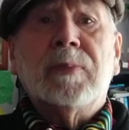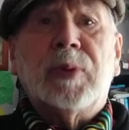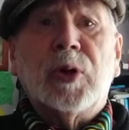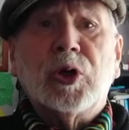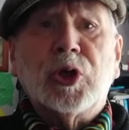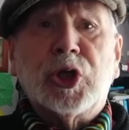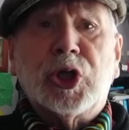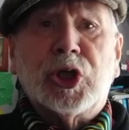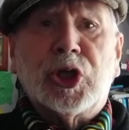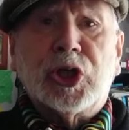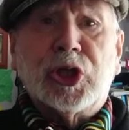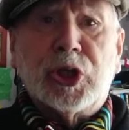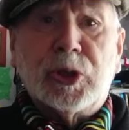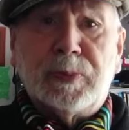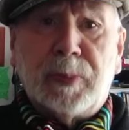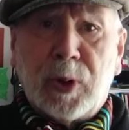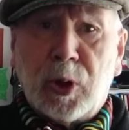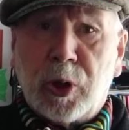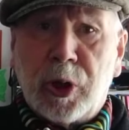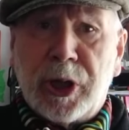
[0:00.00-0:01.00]
Push
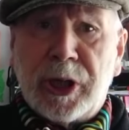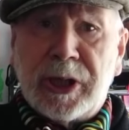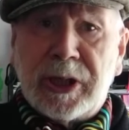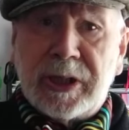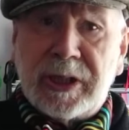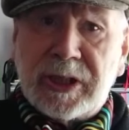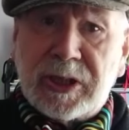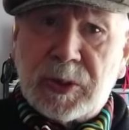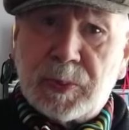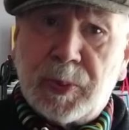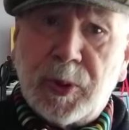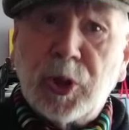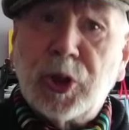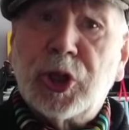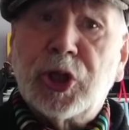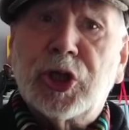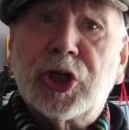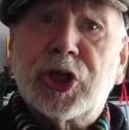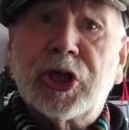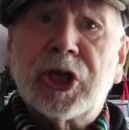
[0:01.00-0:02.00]
boys
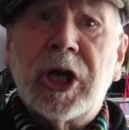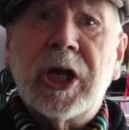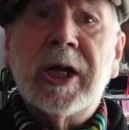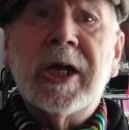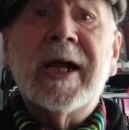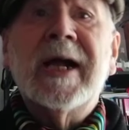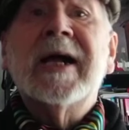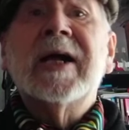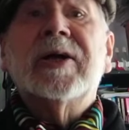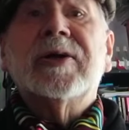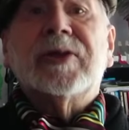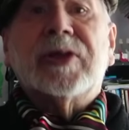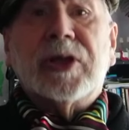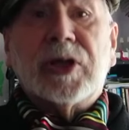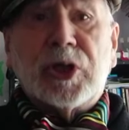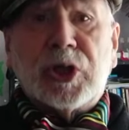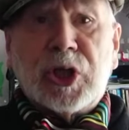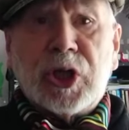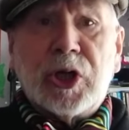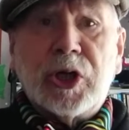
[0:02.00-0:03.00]
push.
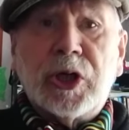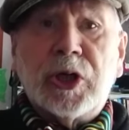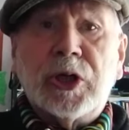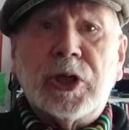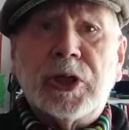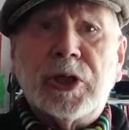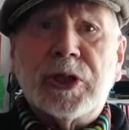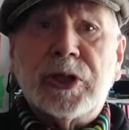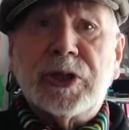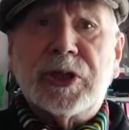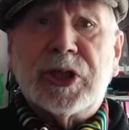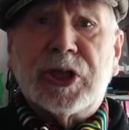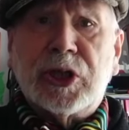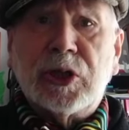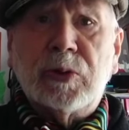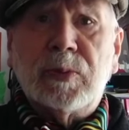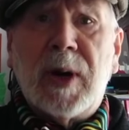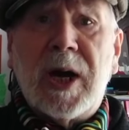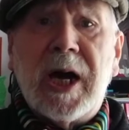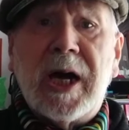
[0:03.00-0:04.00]
The tunnel's
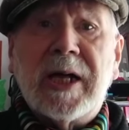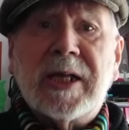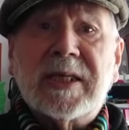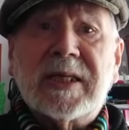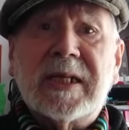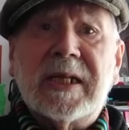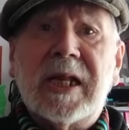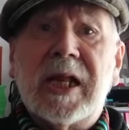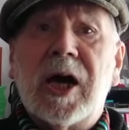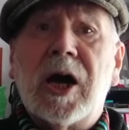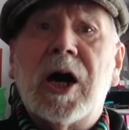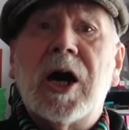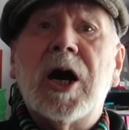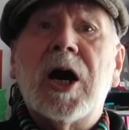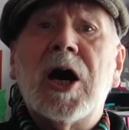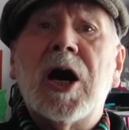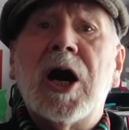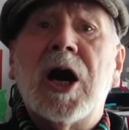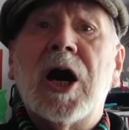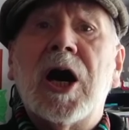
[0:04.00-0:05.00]
two miles
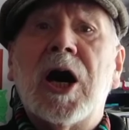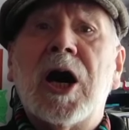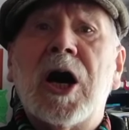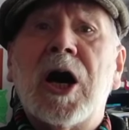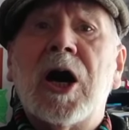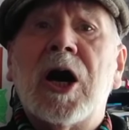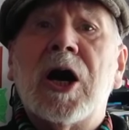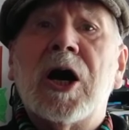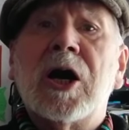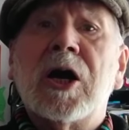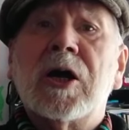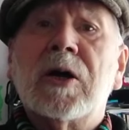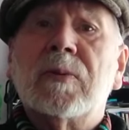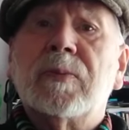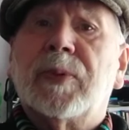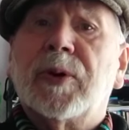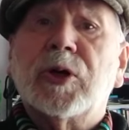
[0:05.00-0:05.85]
long.